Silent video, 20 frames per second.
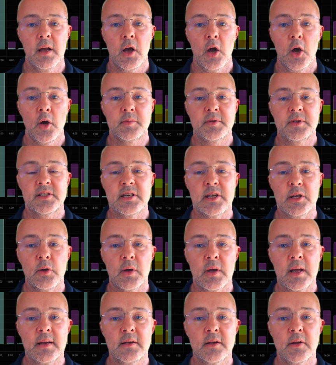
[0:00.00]
hope to see you
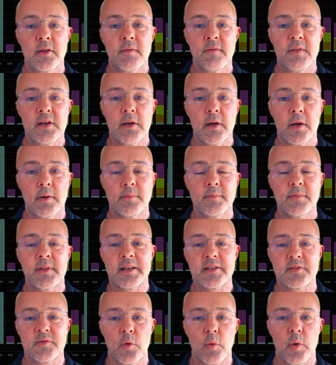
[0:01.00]
again in another video.
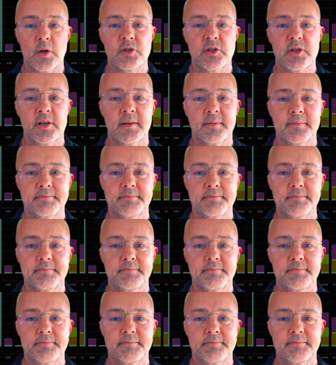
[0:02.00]
Thanks for watching.